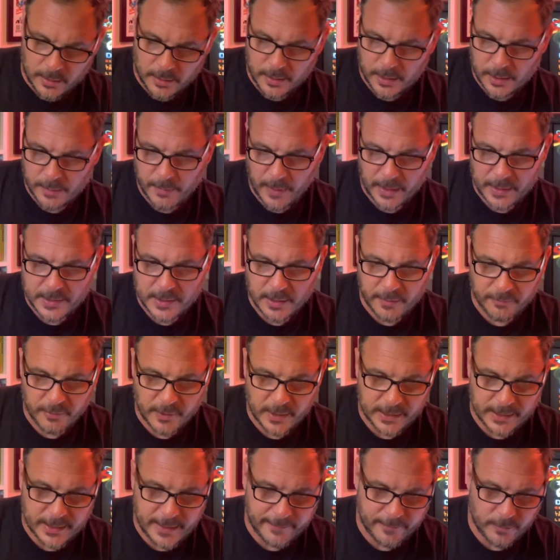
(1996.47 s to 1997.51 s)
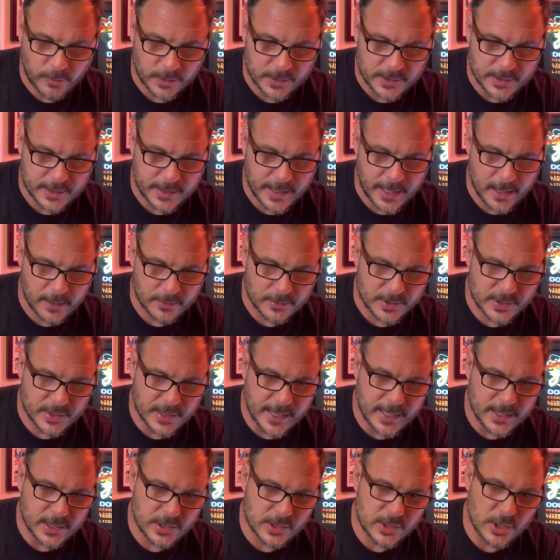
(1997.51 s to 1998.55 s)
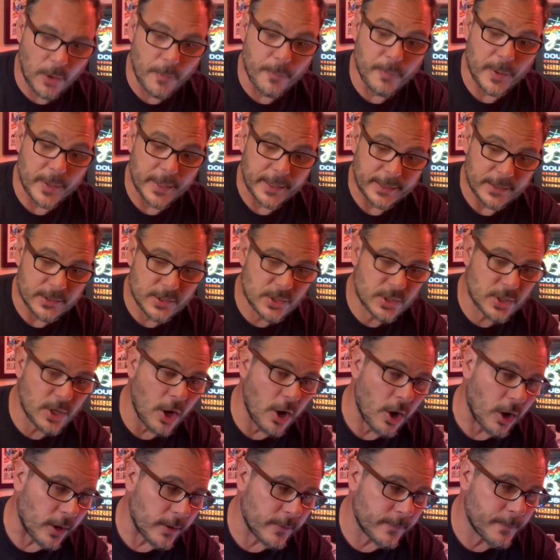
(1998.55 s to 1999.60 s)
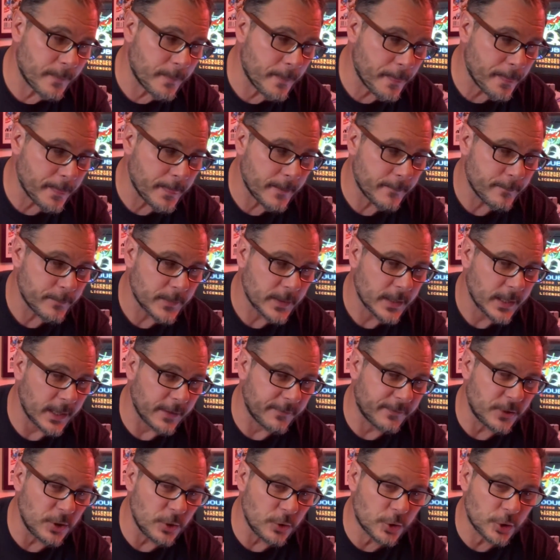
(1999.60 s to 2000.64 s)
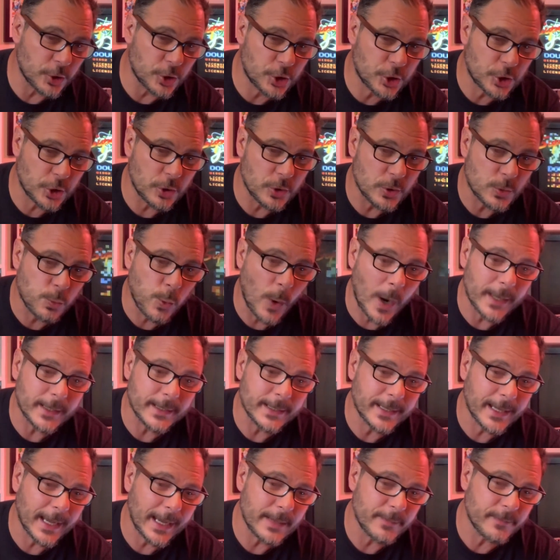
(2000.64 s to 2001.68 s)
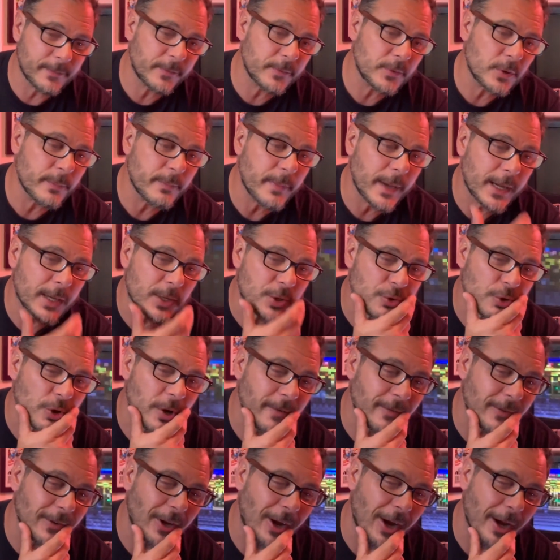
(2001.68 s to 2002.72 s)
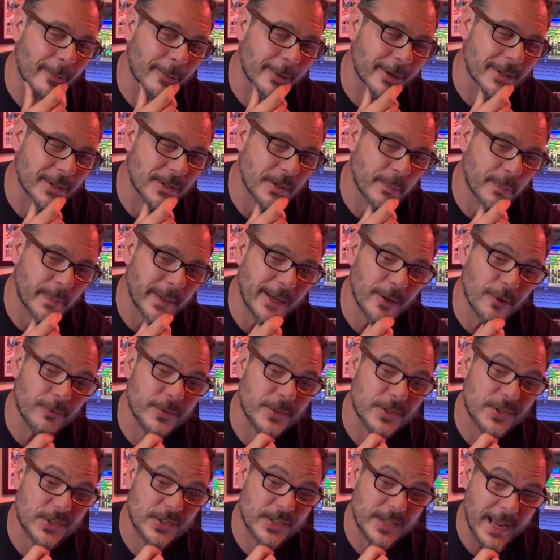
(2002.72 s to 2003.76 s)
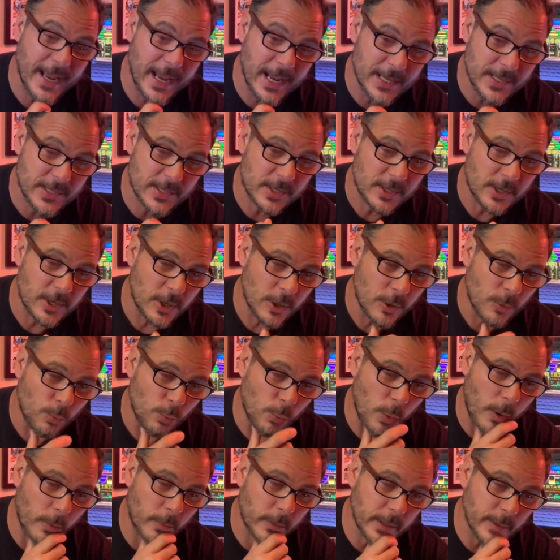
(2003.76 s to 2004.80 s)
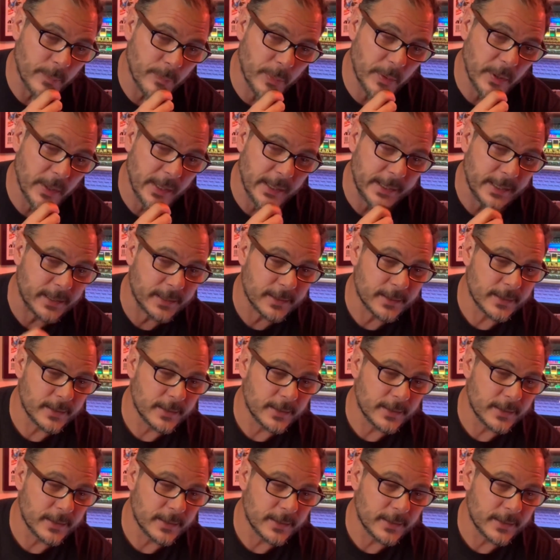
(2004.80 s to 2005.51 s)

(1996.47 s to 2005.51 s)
I've written the other ones down. Sega Zombie. Scott, if you could choose one game from your Mega Drive library to appear on the SNES, what would it be?